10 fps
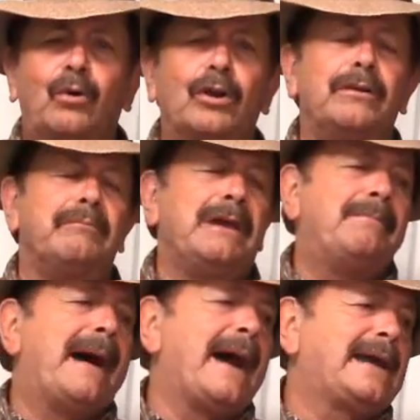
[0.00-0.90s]
wouldn't be
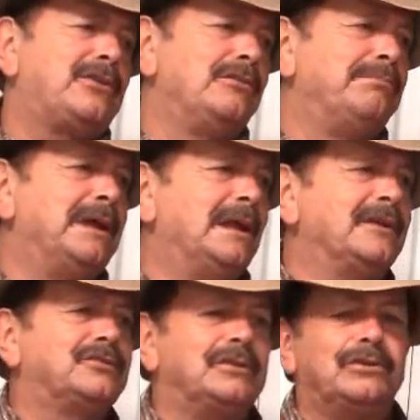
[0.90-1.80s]
back. You'd be
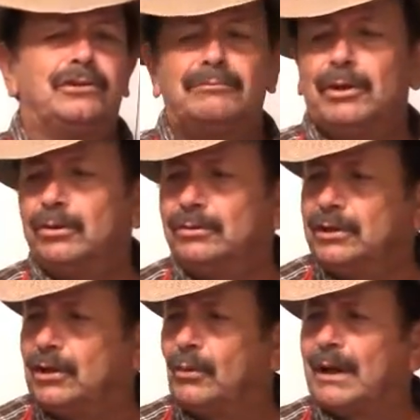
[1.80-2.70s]
listening to
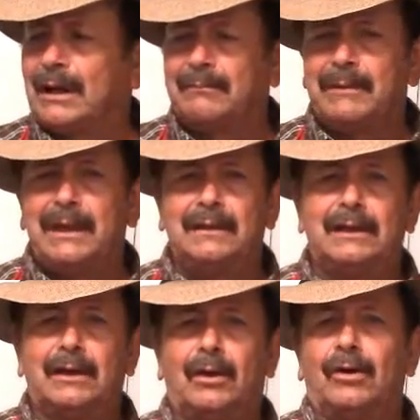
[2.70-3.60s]
music while I made
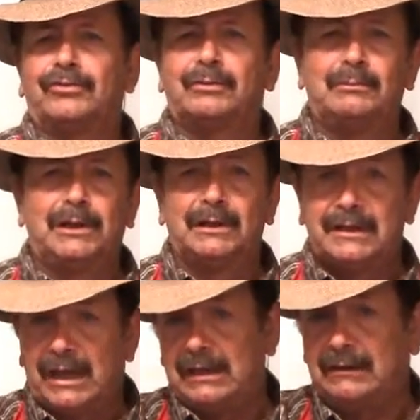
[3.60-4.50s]
that awesome little
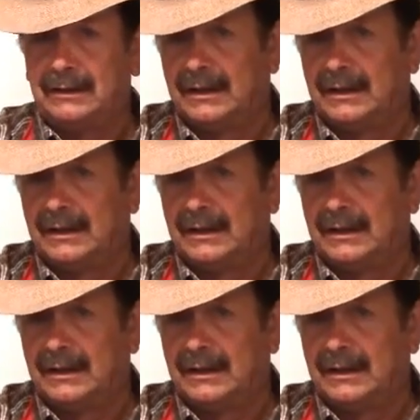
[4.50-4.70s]
cake.